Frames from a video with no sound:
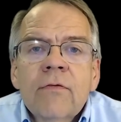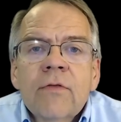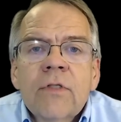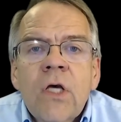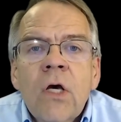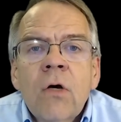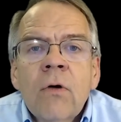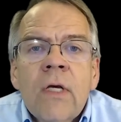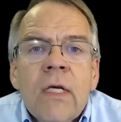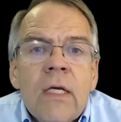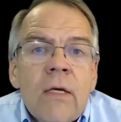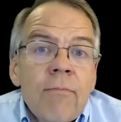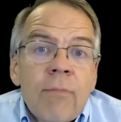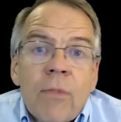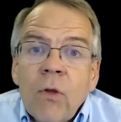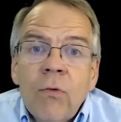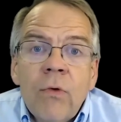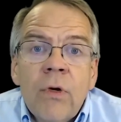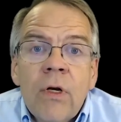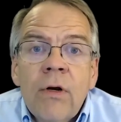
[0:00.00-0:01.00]
So
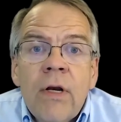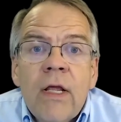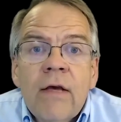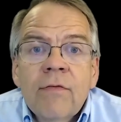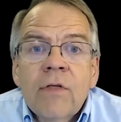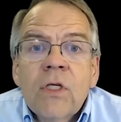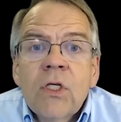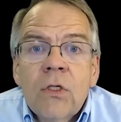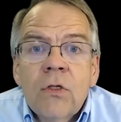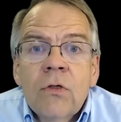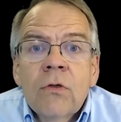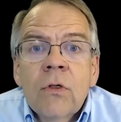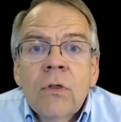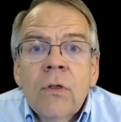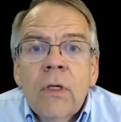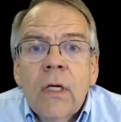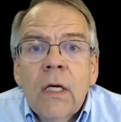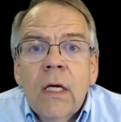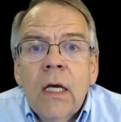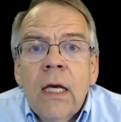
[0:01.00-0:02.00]
we don't have to do
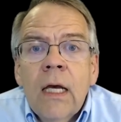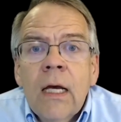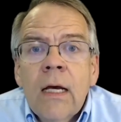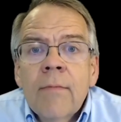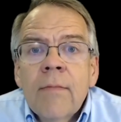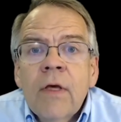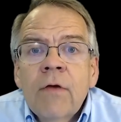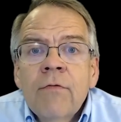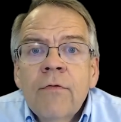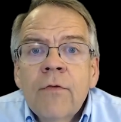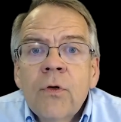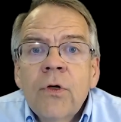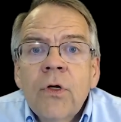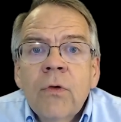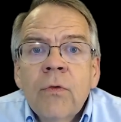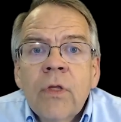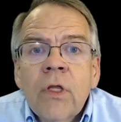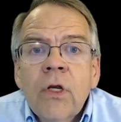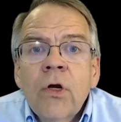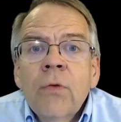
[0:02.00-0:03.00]
a
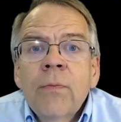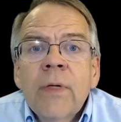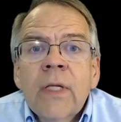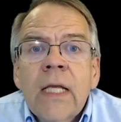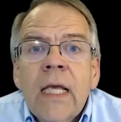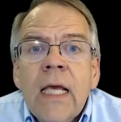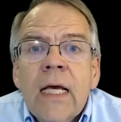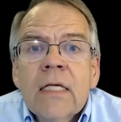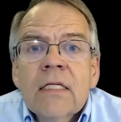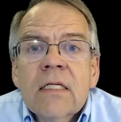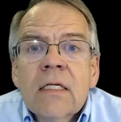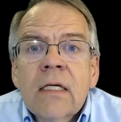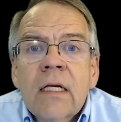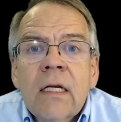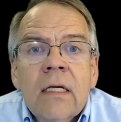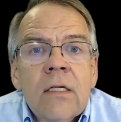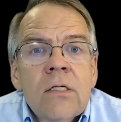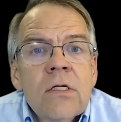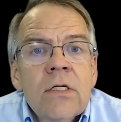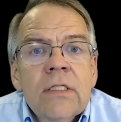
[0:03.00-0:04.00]
funeral with an open casket.
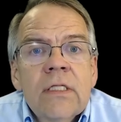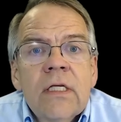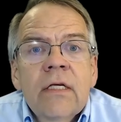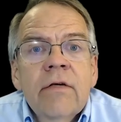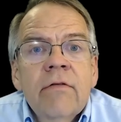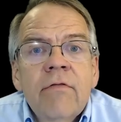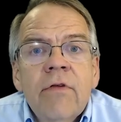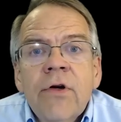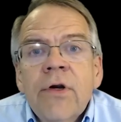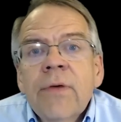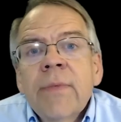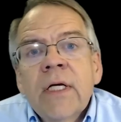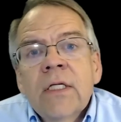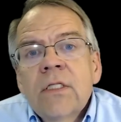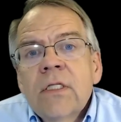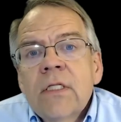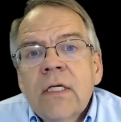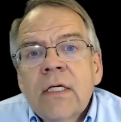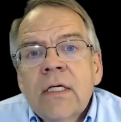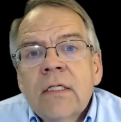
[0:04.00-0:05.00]
I understand very
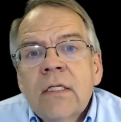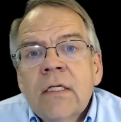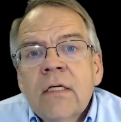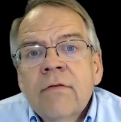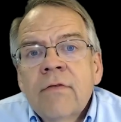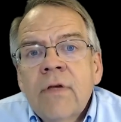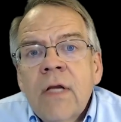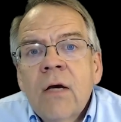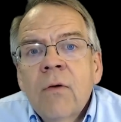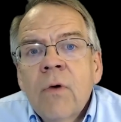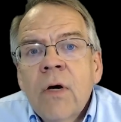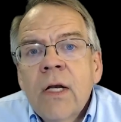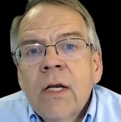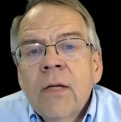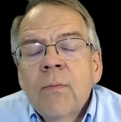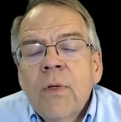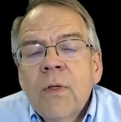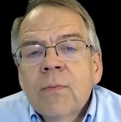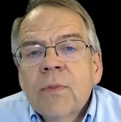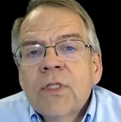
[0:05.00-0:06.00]
much the idea of not
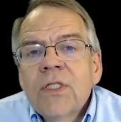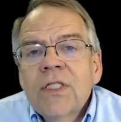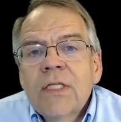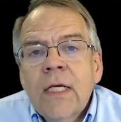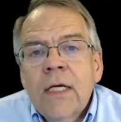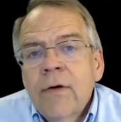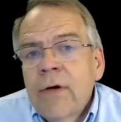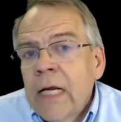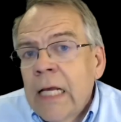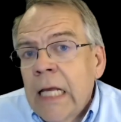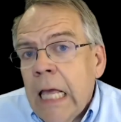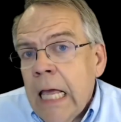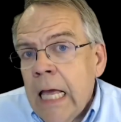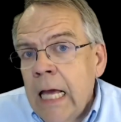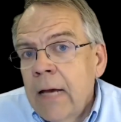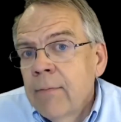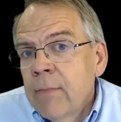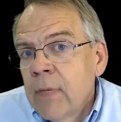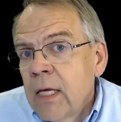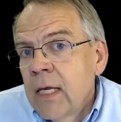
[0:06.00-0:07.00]
wanting people staring
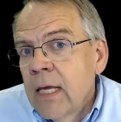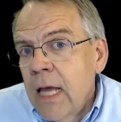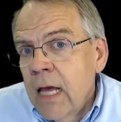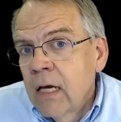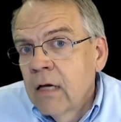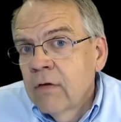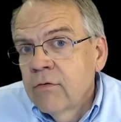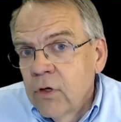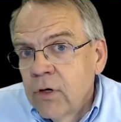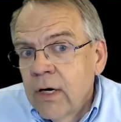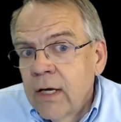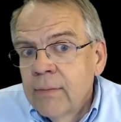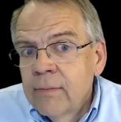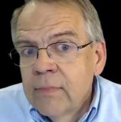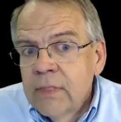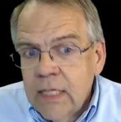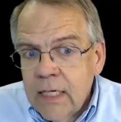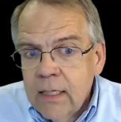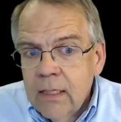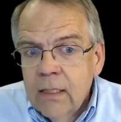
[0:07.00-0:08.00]
at me after I'm
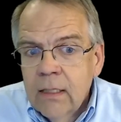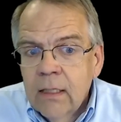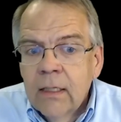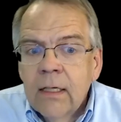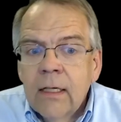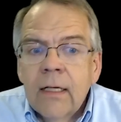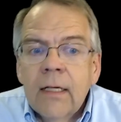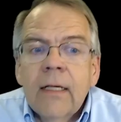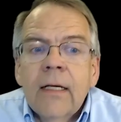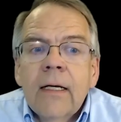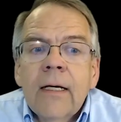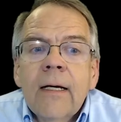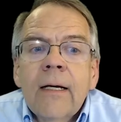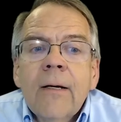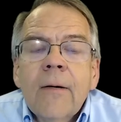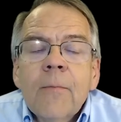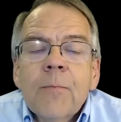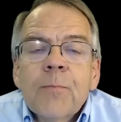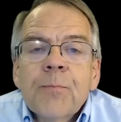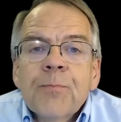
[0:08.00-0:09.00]

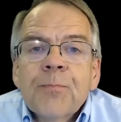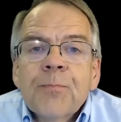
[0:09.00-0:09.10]
dead.